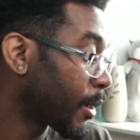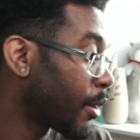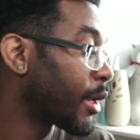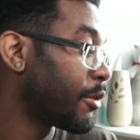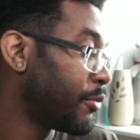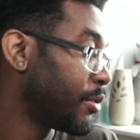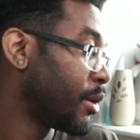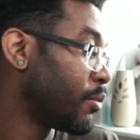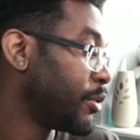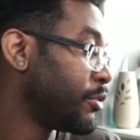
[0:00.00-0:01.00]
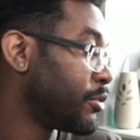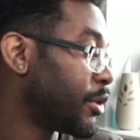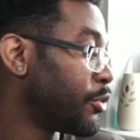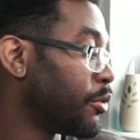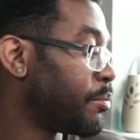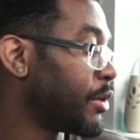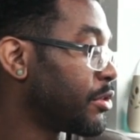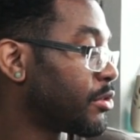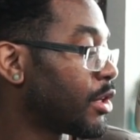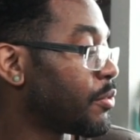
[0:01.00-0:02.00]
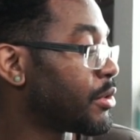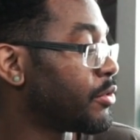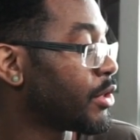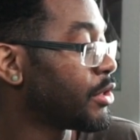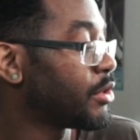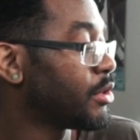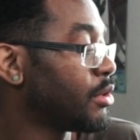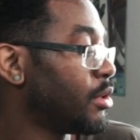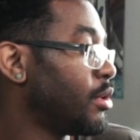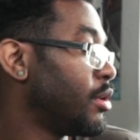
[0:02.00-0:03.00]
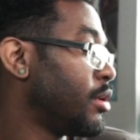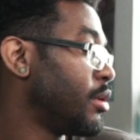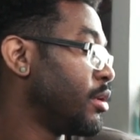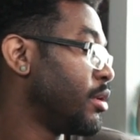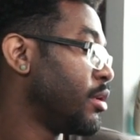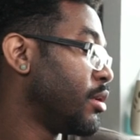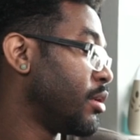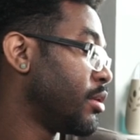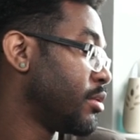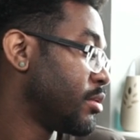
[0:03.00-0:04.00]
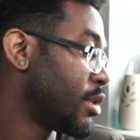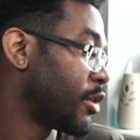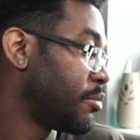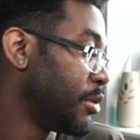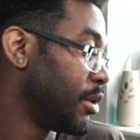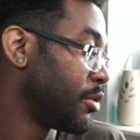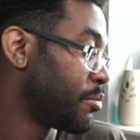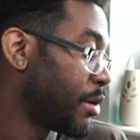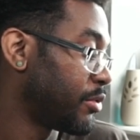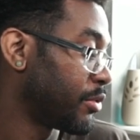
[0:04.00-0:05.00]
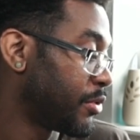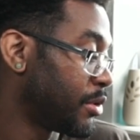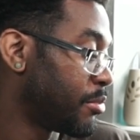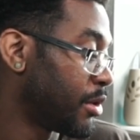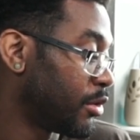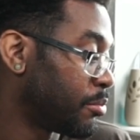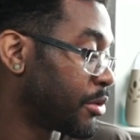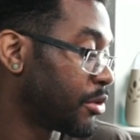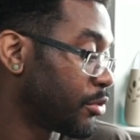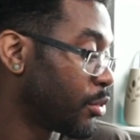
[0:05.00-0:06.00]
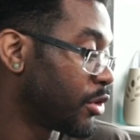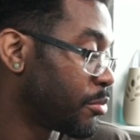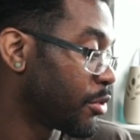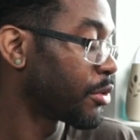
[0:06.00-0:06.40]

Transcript: Okay, I feel that once you start doing basic stuff with intention, that's meeting your basic fundamentals, but there's always more.